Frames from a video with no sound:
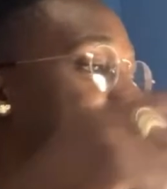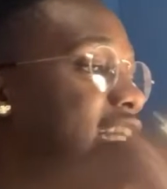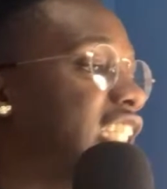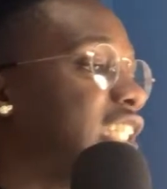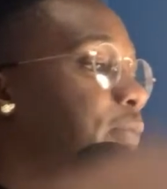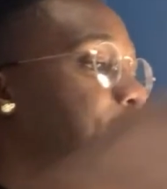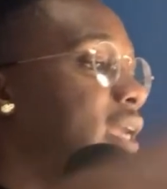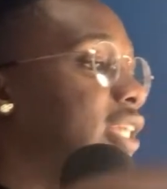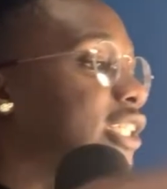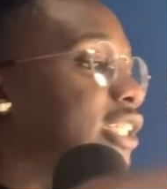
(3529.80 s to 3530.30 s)

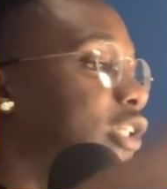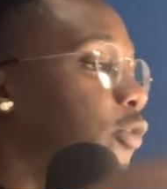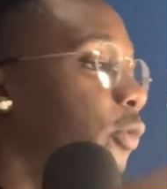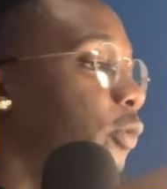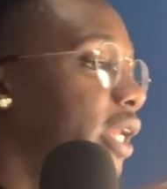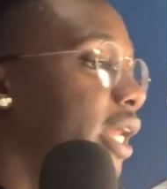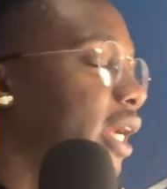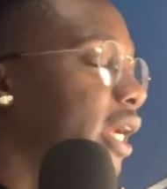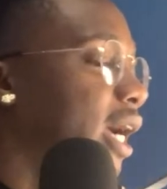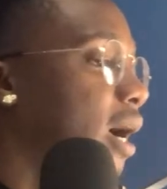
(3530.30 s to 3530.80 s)
especially when
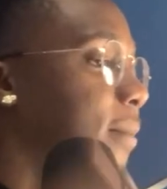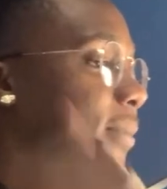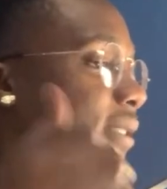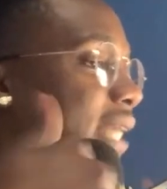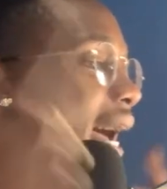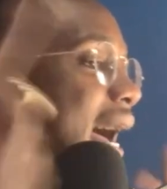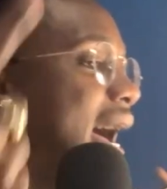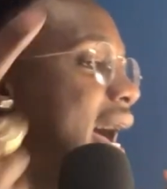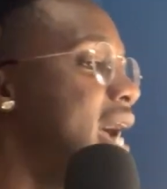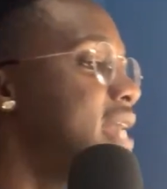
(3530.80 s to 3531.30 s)
it comes to
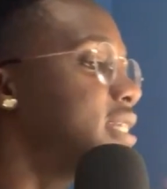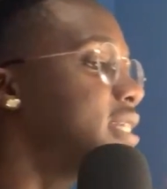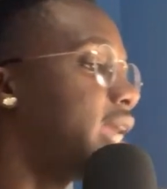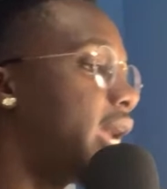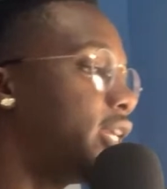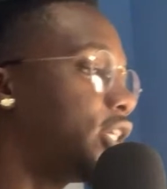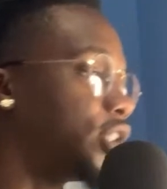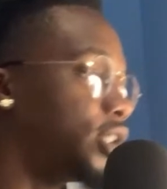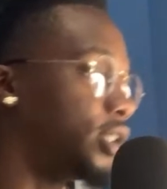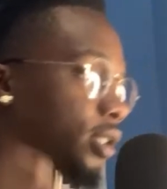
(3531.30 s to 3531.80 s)
higher
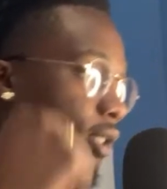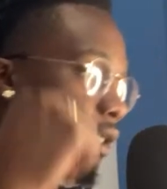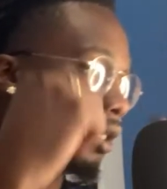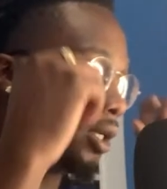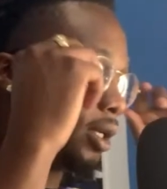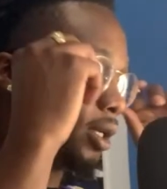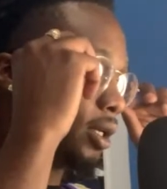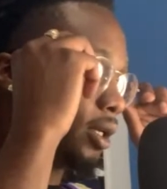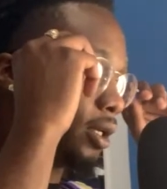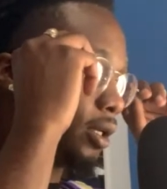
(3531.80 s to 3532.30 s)
education,
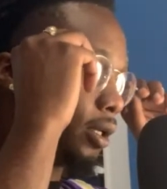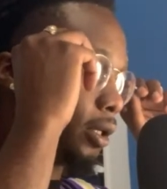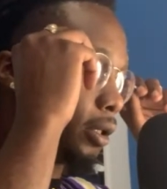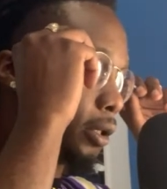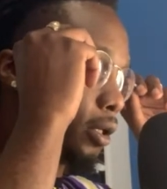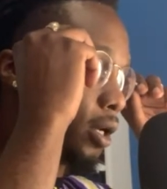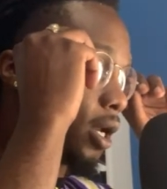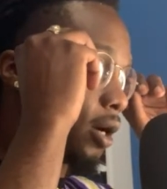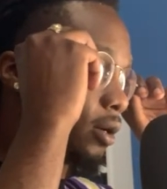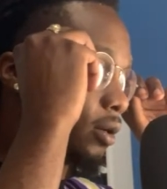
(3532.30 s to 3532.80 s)

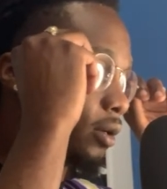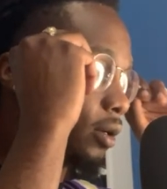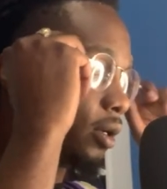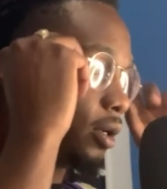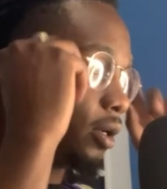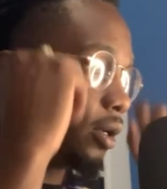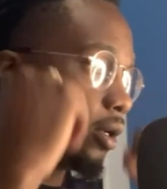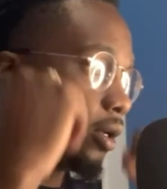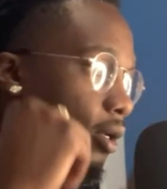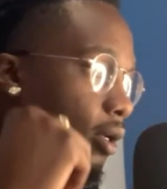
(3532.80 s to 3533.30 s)
you know?
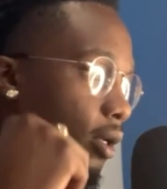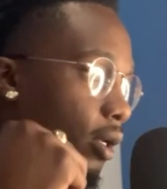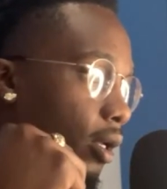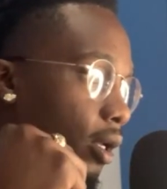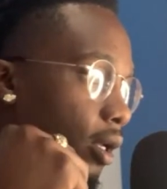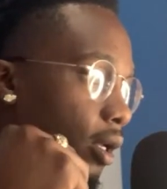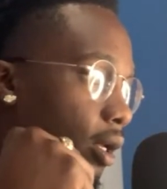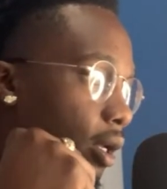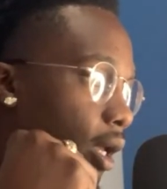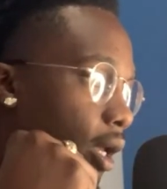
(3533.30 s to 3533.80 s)

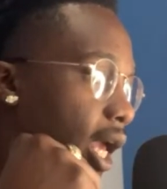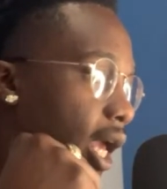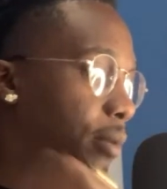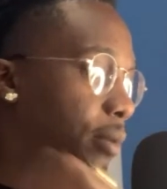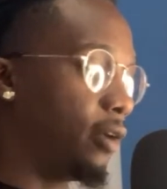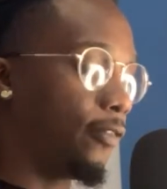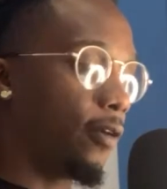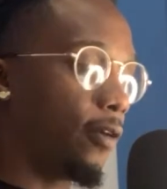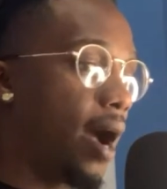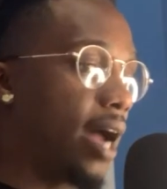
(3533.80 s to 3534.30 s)
And
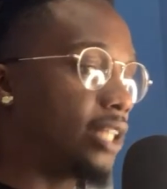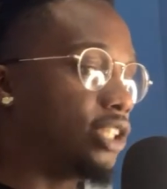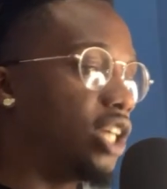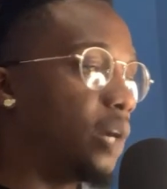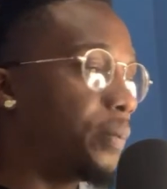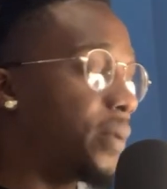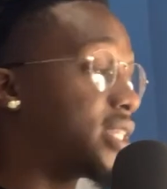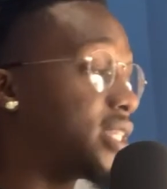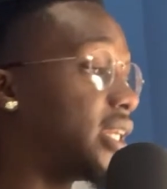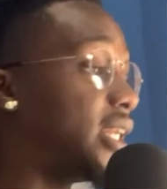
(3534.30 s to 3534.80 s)
before I jump
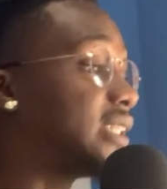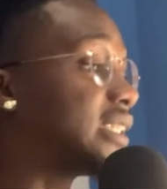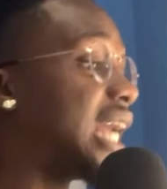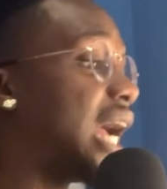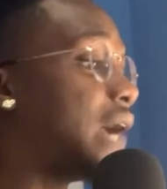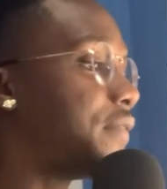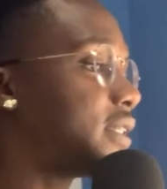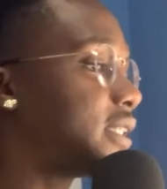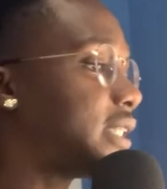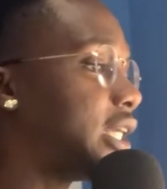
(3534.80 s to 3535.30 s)
into this
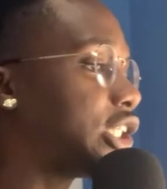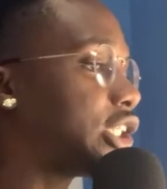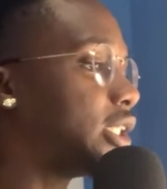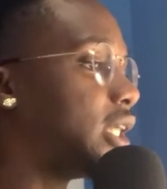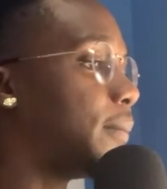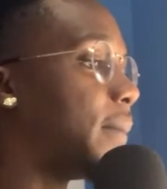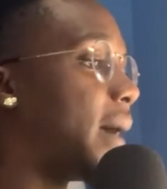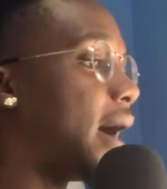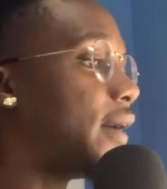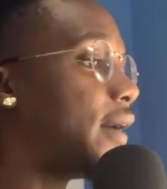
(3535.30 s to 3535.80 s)
conversation
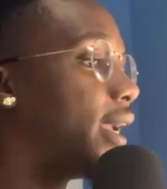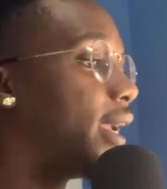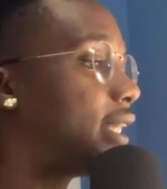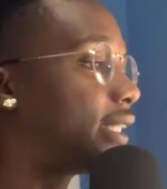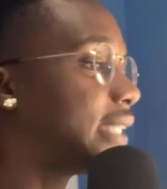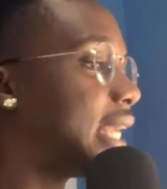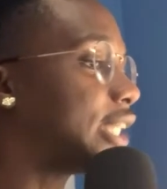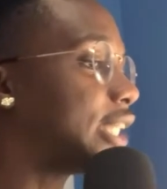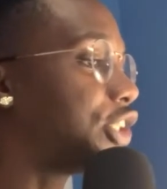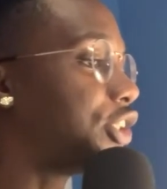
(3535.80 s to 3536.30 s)
about
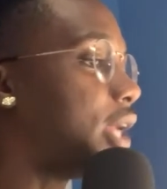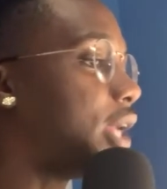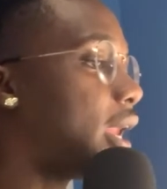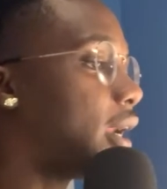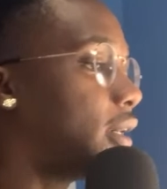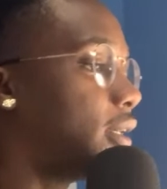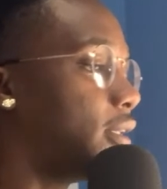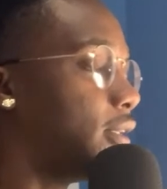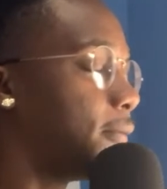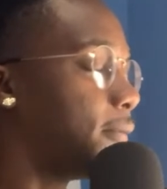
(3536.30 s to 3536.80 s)

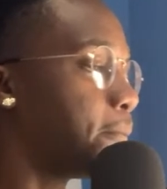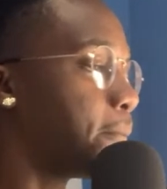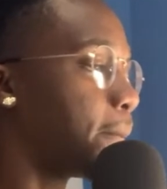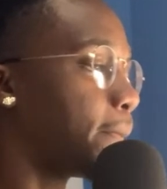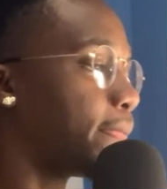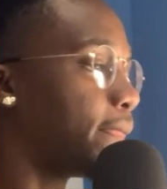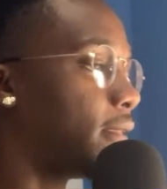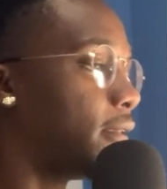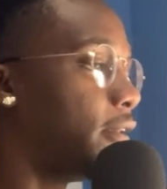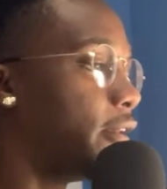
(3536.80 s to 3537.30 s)
intersectionality,
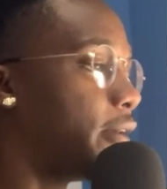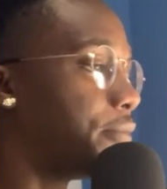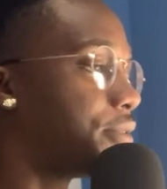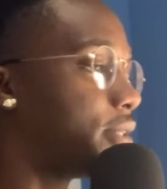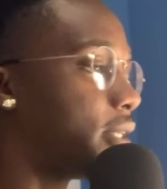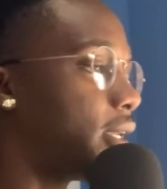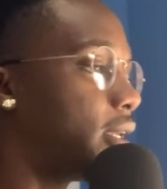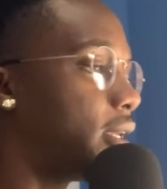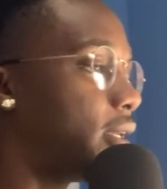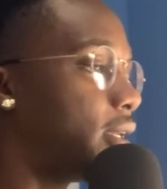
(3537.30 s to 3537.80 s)
you know what I'm
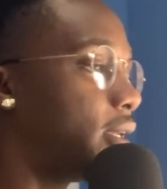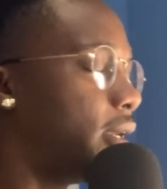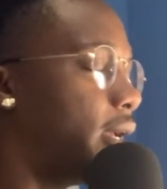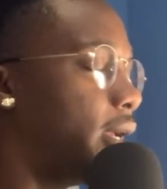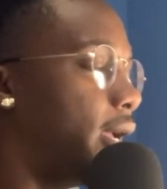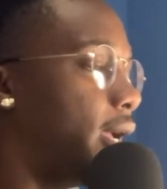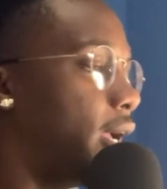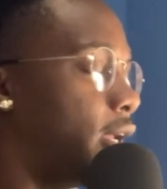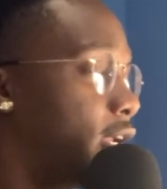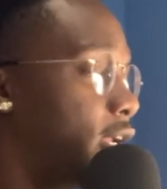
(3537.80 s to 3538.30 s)
saying?
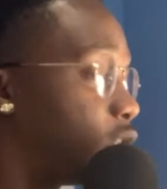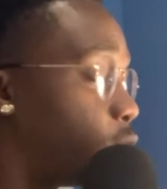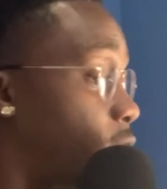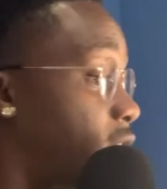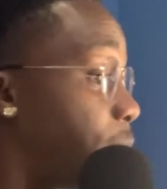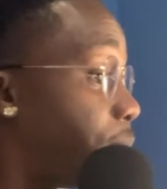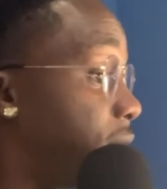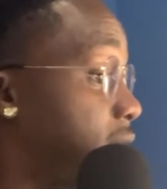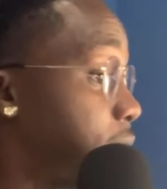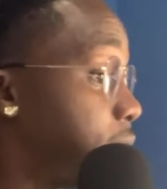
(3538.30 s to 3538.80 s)
It's one
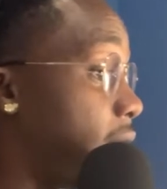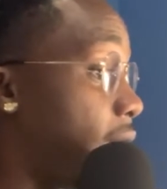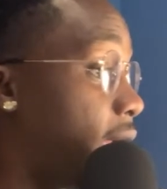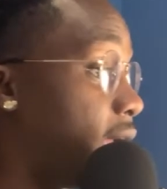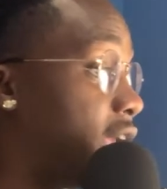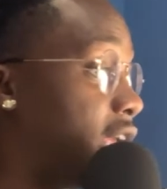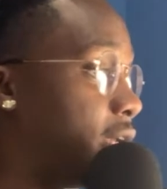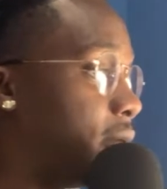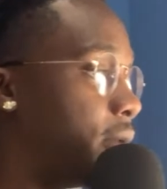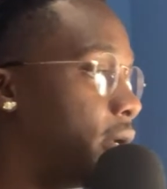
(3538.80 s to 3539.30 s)
of peep
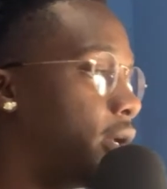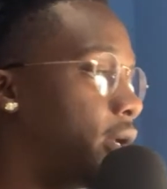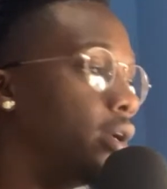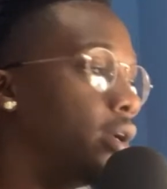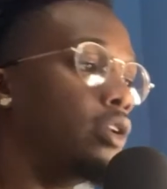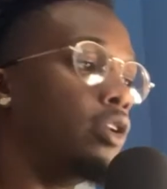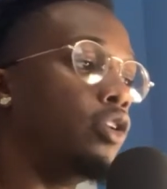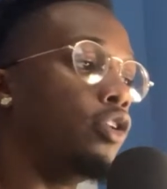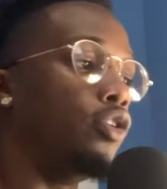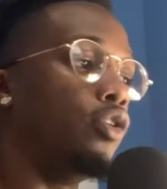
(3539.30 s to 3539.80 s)
game.
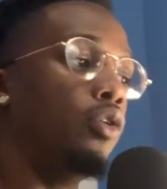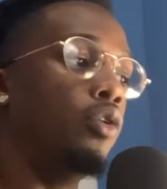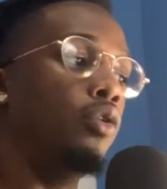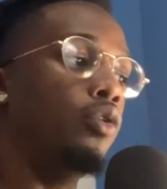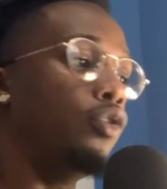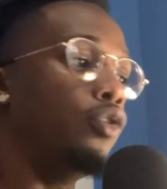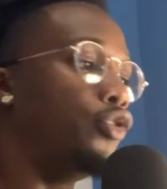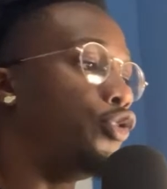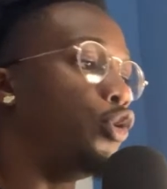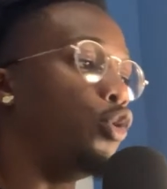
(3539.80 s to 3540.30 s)

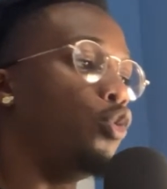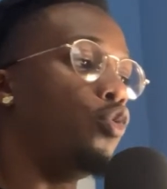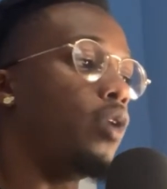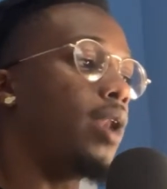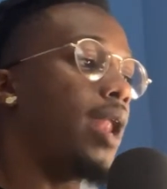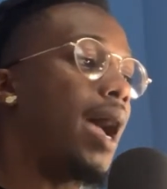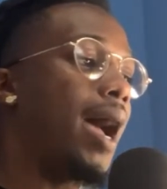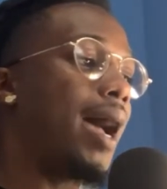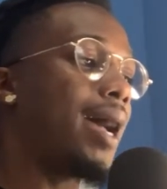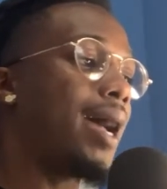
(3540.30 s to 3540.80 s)
Do
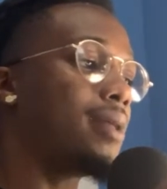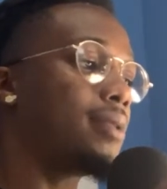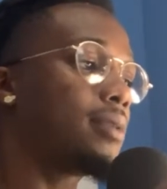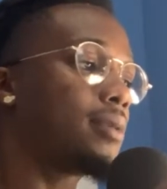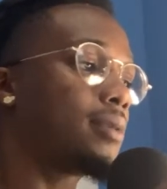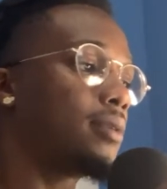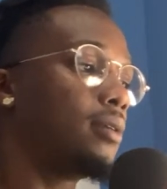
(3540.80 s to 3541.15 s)
not